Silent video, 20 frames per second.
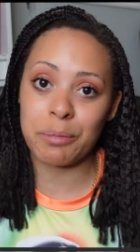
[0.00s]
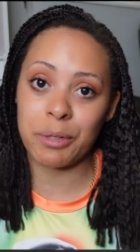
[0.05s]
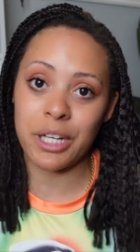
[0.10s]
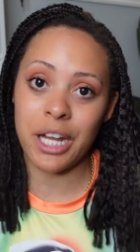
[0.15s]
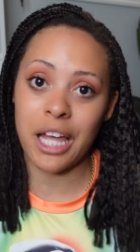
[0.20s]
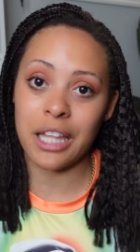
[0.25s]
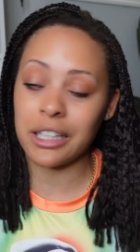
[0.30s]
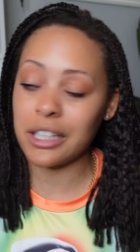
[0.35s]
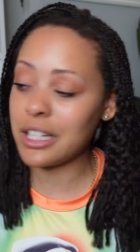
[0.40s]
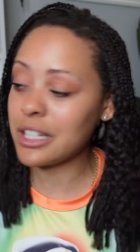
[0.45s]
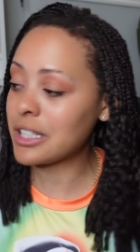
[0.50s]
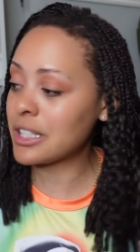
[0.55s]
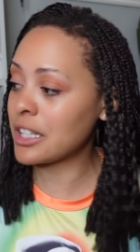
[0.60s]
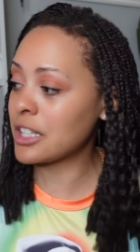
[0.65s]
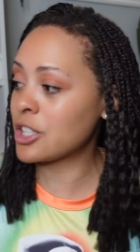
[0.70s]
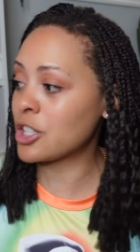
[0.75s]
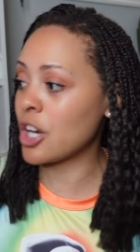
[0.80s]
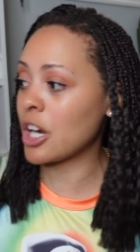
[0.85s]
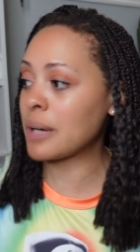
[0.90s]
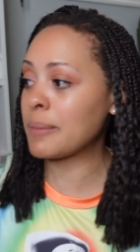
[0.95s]
but not least,
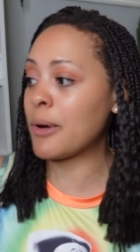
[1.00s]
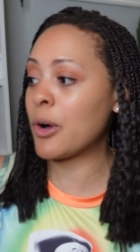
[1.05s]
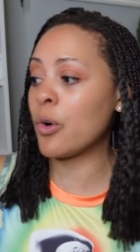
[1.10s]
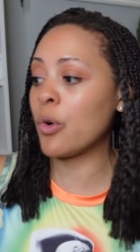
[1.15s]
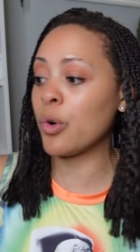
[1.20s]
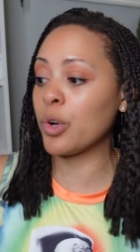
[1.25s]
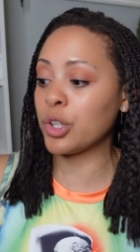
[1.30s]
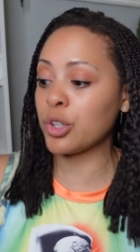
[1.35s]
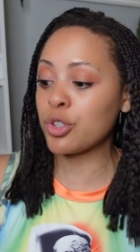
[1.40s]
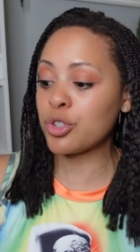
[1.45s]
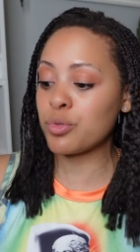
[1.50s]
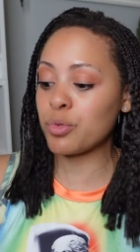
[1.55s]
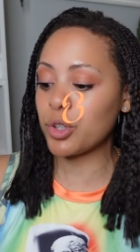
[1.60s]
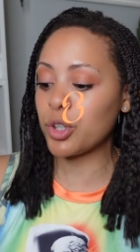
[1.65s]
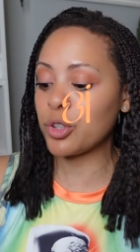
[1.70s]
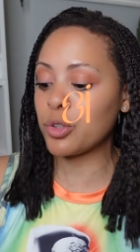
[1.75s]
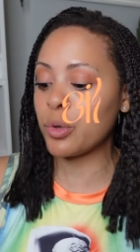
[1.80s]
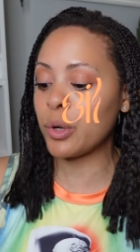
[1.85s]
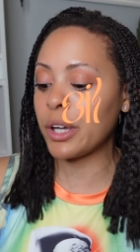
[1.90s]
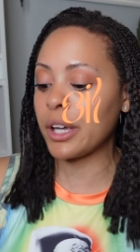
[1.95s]
let's talk about oils
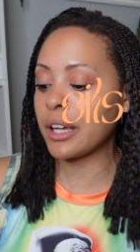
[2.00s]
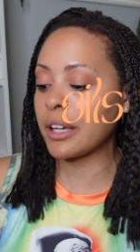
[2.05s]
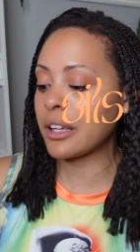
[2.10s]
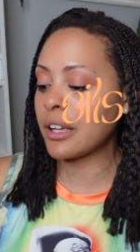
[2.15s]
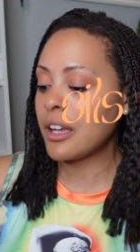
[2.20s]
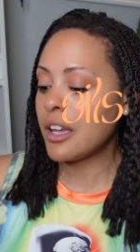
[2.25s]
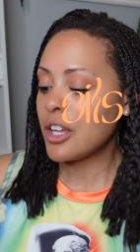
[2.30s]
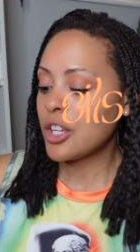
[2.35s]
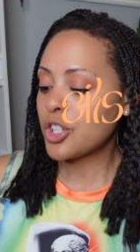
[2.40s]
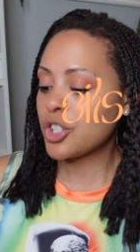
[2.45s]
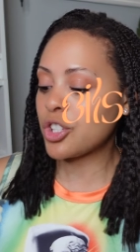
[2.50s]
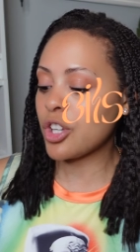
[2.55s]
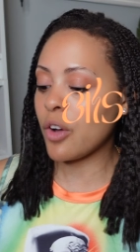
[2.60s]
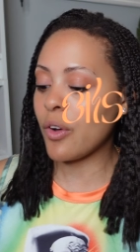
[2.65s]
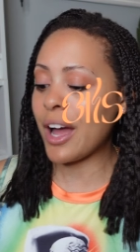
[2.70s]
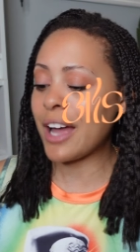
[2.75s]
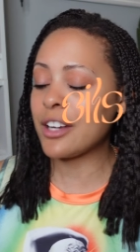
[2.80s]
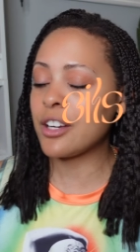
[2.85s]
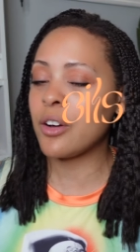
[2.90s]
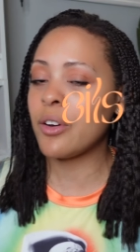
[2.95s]
real quick. So
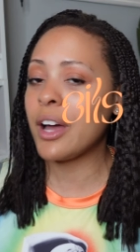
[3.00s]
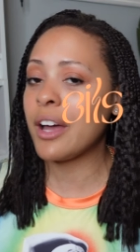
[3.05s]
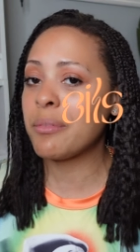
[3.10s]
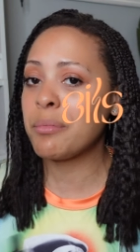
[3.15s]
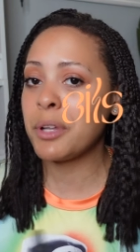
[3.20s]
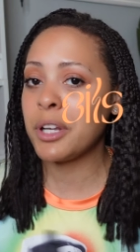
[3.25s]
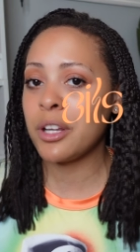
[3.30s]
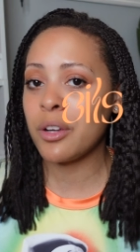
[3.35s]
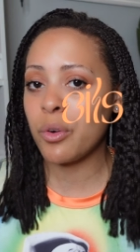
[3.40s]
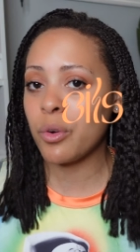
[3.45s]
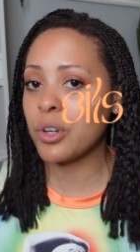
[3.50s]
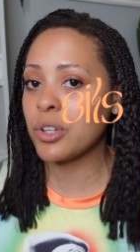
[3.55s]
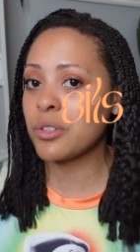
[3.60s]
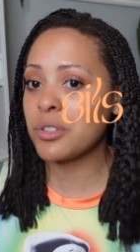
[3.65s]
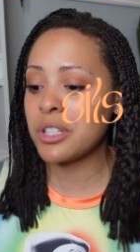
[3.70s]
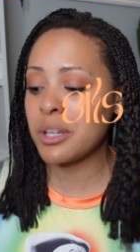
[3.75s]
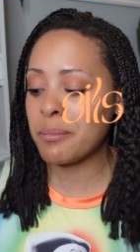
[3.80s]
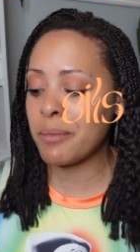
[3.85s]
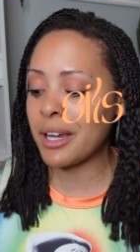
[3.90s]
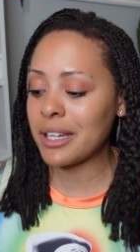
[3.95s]
I don't have many
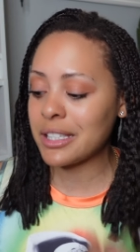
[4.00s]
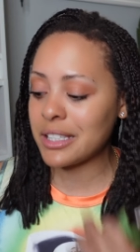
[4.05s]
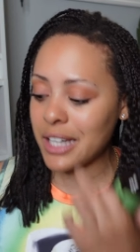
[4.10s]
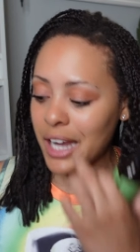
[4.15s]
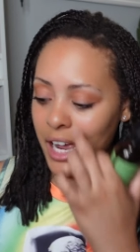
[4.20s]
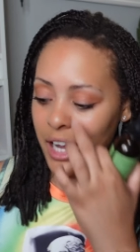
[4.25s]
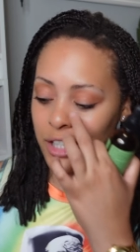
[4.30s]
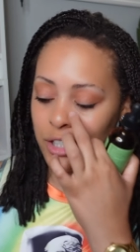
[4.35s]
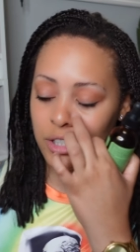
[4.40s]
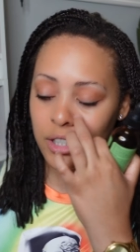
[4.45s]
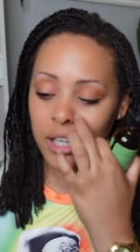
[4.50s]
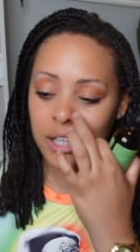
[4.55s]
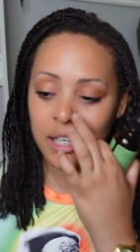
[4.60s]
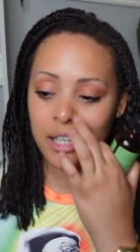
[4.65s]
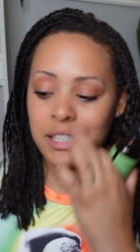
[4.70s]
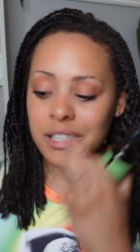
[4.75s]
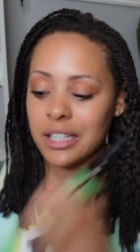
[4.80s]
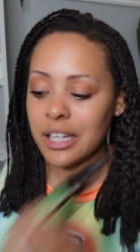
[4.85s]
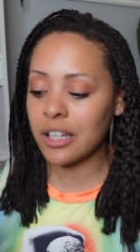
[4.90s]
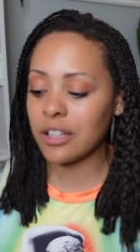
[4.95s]
oils in my stash. Like
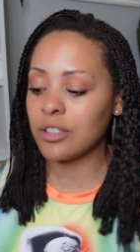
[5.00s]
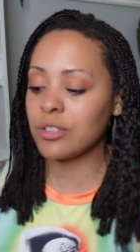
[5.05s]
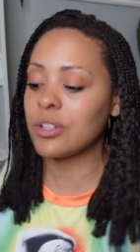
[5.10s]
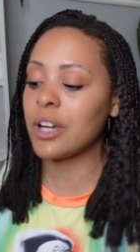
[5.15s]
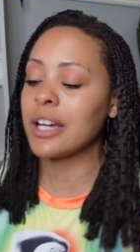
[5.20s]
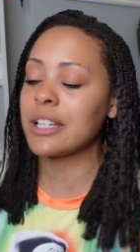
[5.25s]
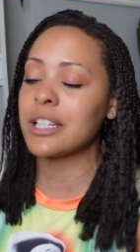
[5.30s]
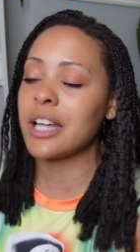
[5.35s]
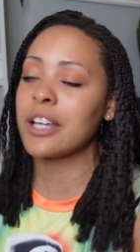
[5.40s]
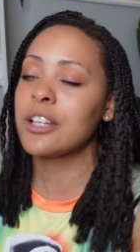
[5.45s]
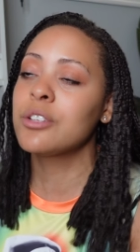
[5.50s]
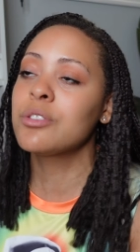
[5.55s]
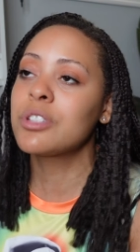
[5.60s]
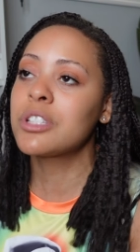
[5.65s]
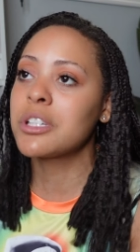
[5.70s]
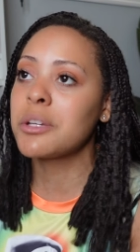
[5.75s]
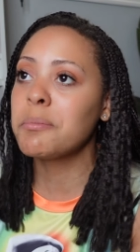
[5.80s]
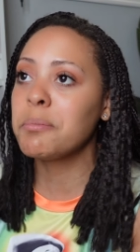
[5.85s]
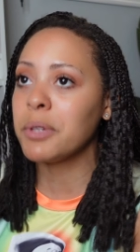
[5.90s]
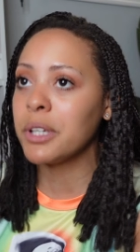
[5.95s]
I said, you guys, I
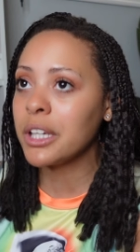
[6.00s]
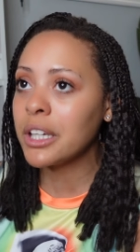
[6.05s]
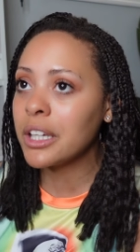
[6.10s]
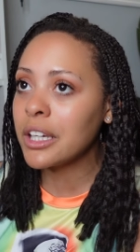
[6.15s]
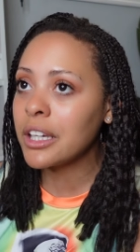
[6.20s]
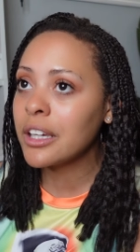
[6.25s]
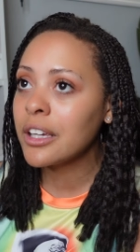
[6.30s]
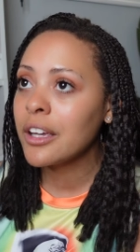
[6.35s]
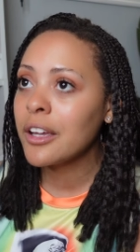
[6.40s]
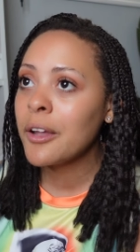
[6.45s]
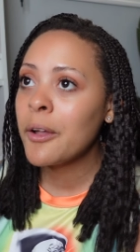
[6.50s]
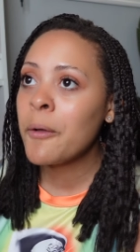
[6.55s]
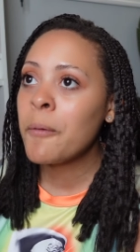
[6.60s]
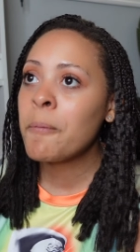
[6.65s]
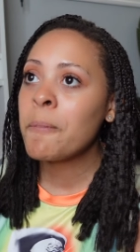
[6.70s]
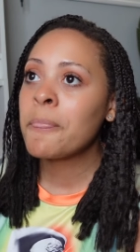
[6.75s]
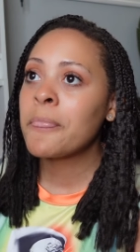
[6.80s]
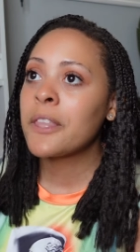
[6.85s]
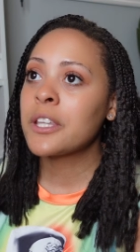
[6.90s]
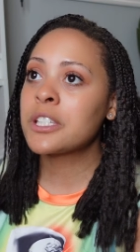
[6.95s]
used to be
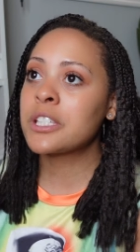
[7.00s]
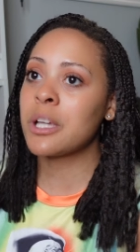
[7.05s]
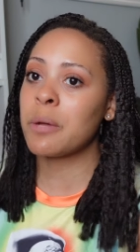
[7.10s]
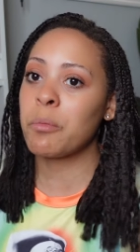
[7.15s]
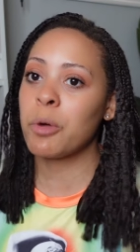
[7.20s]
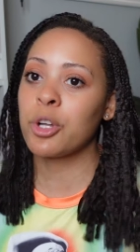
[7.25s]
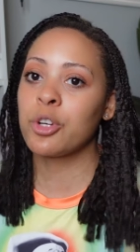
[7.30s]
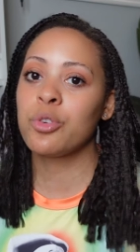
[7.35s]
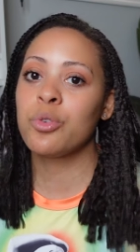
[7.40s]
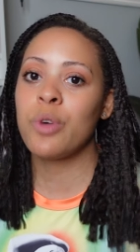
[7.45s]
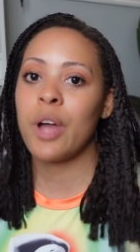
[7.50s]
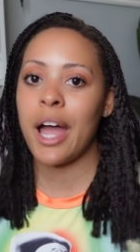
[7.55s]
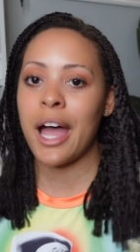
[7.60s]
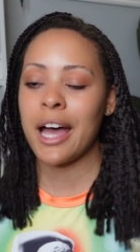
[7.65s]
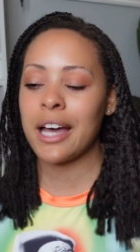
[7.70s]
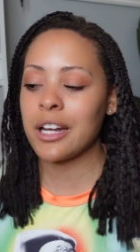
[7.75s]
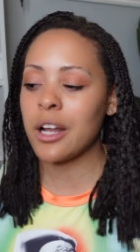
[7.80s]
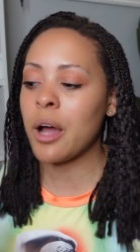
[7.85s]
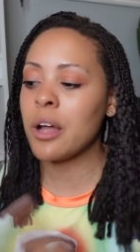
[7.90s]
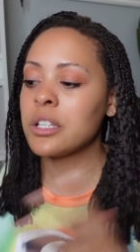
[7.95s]
someone who
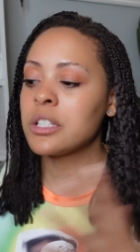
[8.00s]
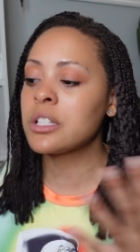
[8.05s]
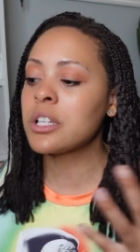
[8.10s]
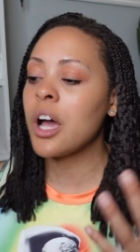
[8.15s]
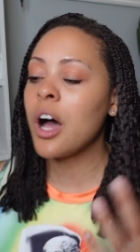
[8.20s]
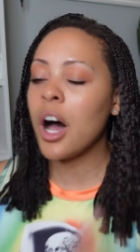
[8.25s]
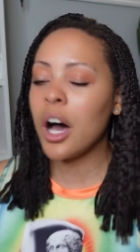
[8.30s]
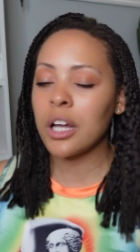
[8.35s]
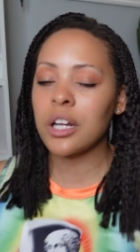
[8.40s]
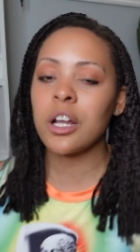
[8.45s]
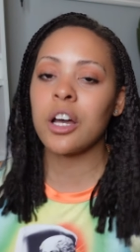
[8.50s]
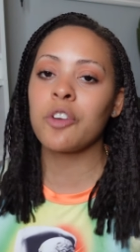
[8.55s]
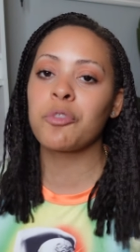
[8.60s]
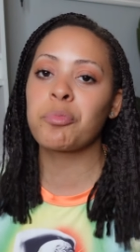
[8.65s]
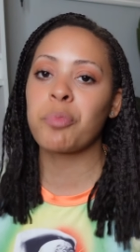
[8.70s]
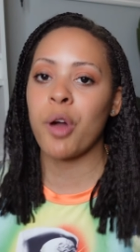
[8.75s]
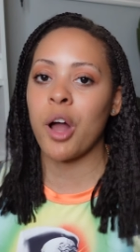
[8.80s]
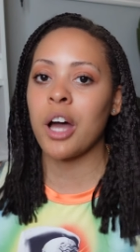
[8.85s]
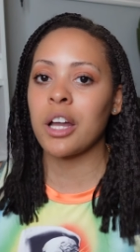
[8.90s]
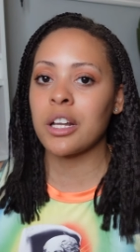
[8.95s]
had a ton
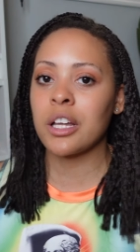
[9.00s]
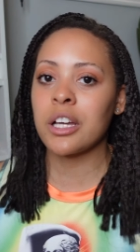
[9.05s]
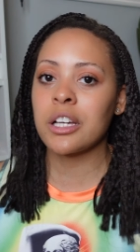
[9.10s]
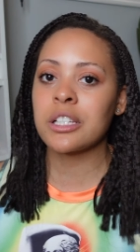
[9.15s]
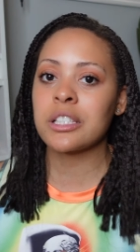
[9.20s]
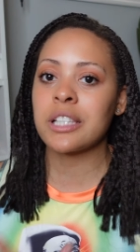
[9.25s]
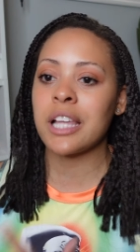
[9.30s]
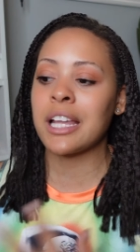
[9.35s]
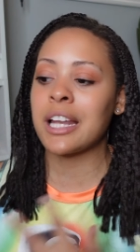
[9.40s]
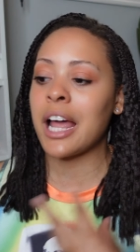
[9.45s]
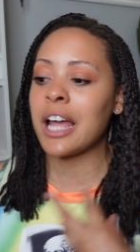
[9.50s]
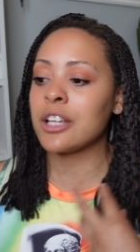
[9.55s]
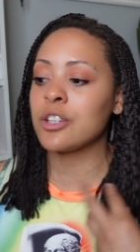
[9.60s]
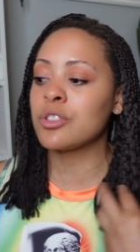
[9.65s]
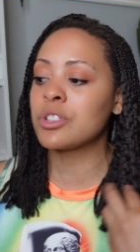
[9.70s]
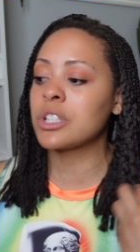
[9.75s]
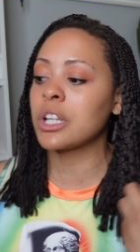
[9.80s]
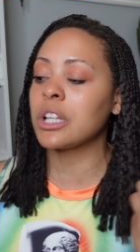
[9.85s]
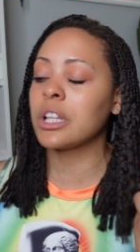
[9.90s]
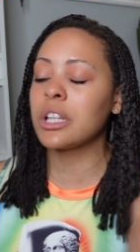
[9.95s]
of products and I
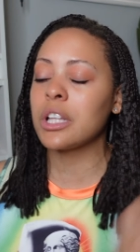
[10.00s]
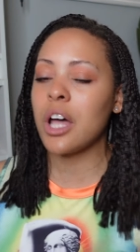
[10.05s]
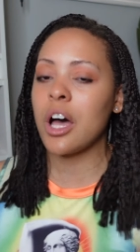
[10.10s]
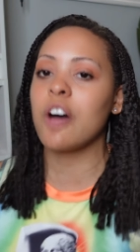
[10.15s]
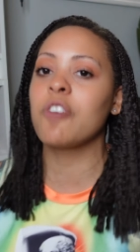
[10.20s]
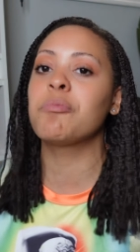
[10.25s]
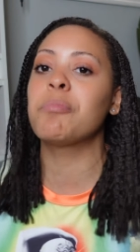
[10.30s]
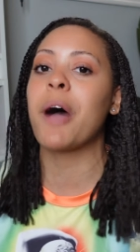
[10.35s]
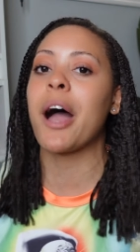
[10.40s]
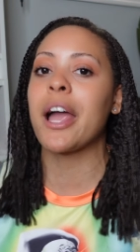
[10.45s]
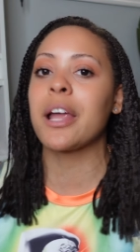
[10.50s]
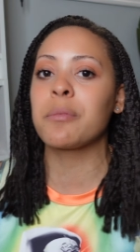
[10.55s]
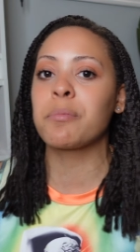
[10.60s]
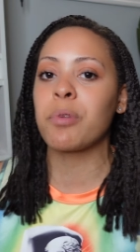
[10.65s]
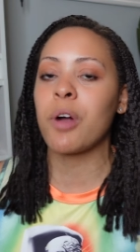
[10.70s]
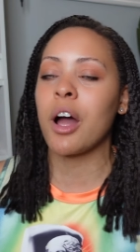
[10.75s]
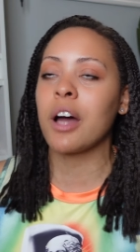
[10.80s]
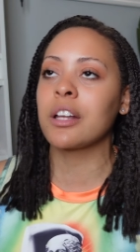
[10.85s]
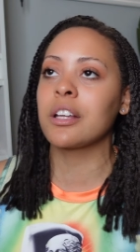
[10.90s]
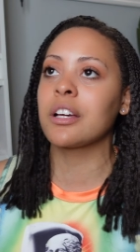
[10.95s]
used to love buying
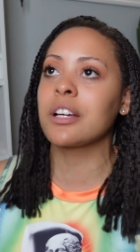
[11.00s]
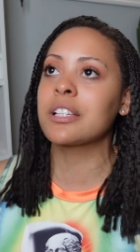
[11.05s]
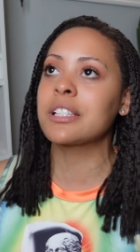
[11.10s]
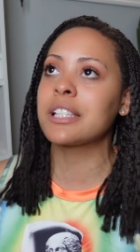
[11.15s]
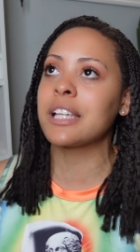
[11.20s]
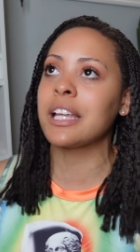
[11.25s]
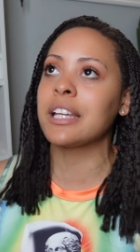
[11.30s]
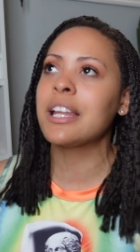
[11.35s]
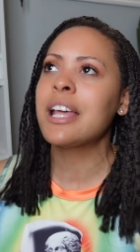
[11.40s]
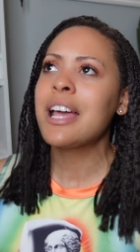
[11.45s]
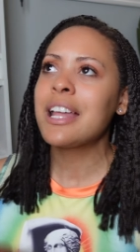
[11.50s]
products and